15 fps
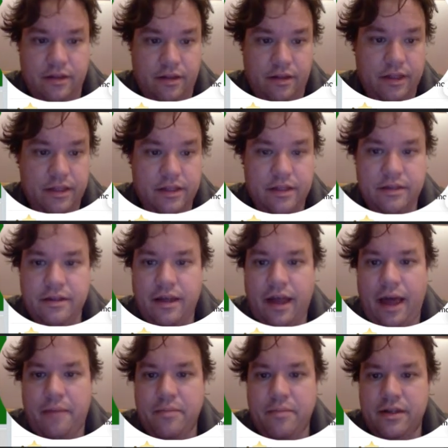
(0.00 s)
indeed
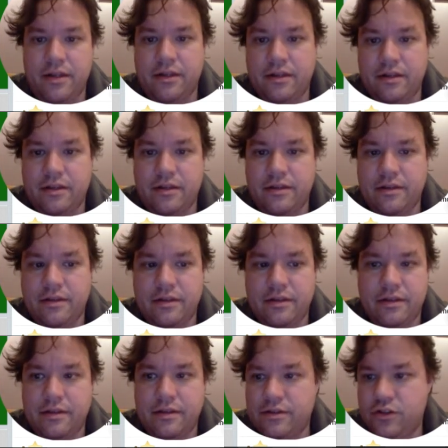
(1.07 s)
happen, and
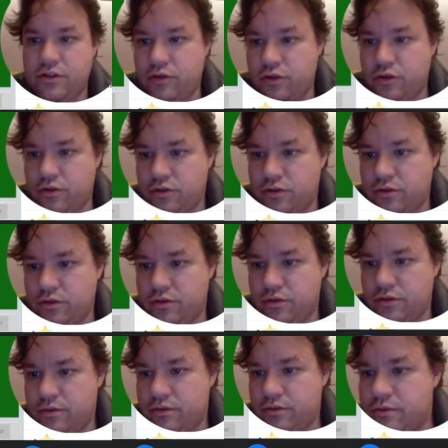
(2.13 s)
so you
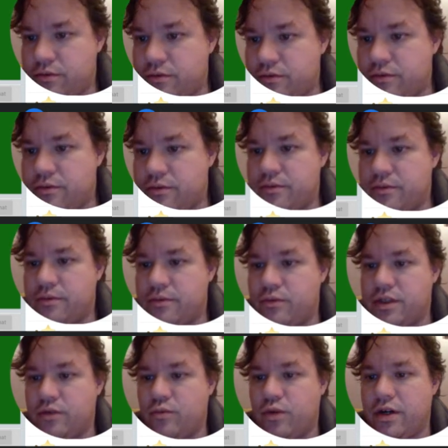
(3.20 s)

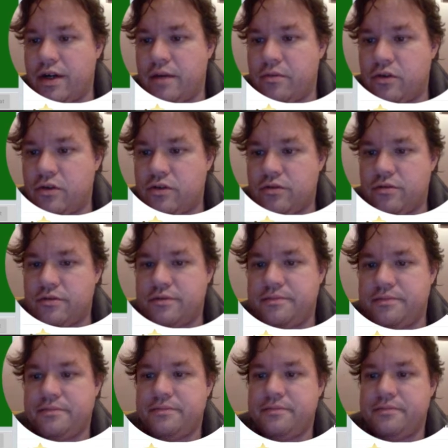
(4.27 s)
were able to
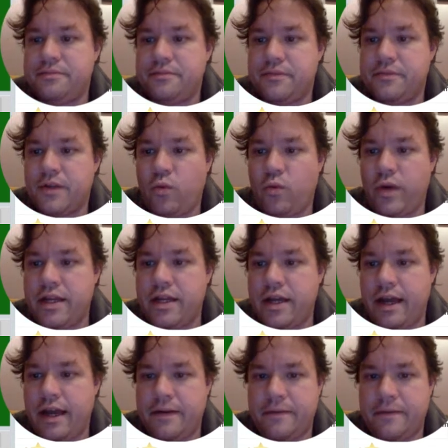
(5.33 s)
win the
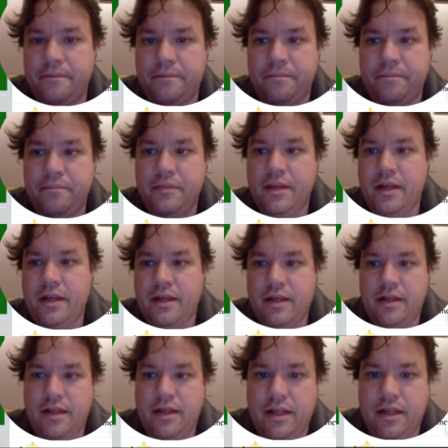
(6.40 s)
hand.
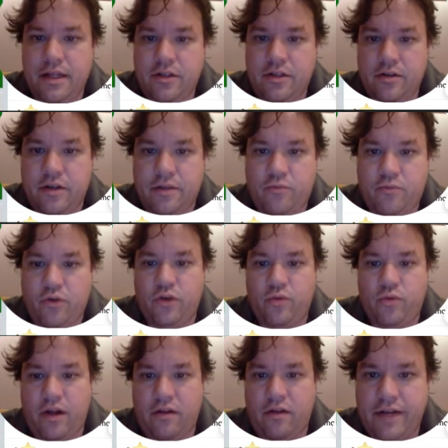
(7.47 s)
Let's look at board
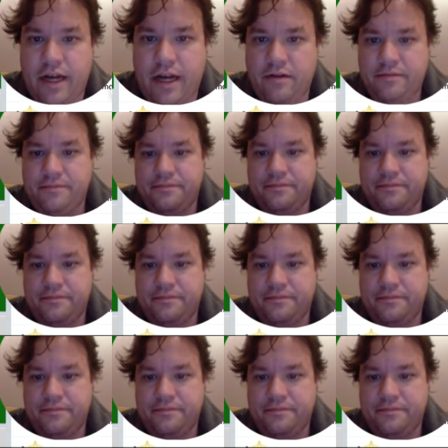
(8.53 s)
12 now.